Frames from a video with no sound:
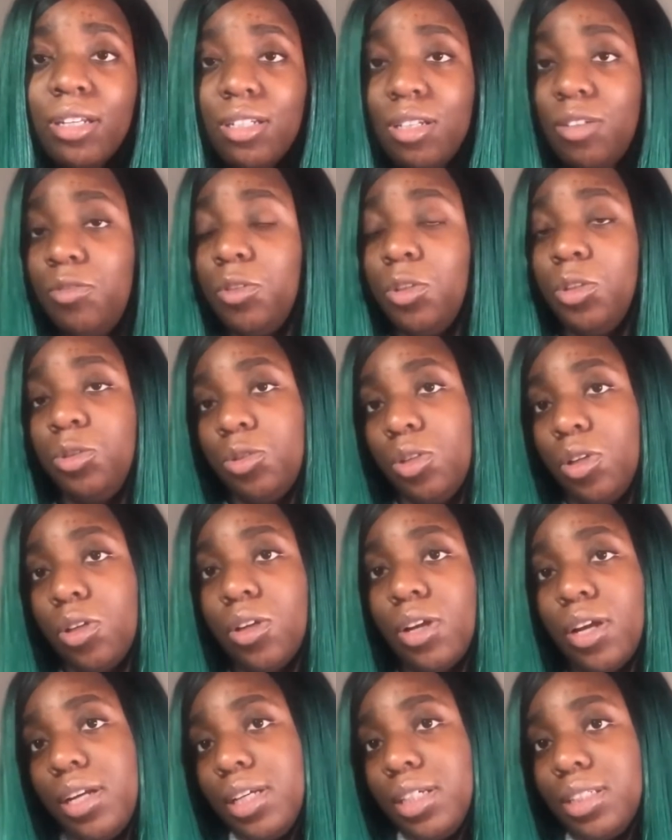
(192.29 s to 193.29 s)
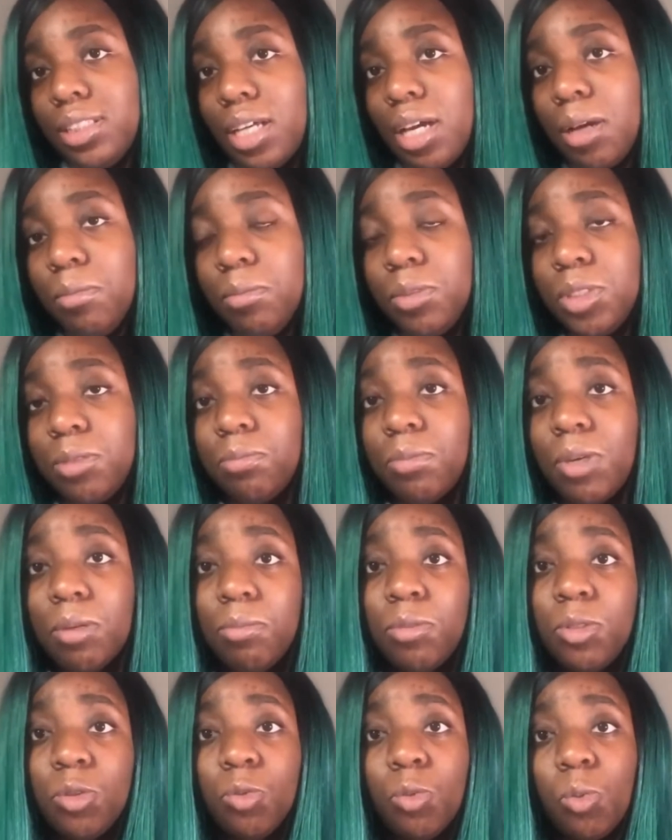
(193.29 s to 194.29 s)
If you're stronger at exams,
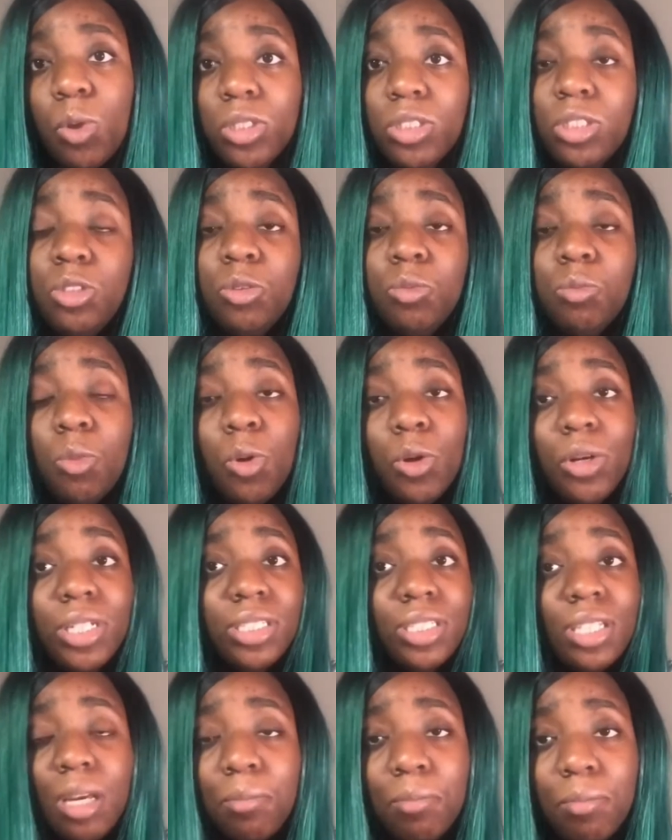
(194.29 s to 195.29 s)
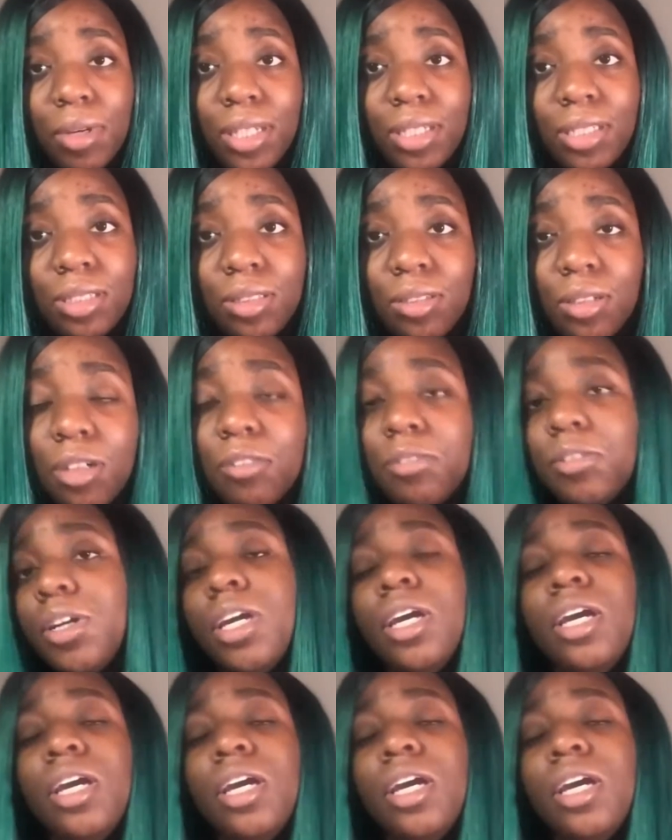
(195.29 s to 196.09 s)
maybe you want to do more exam-based stuff.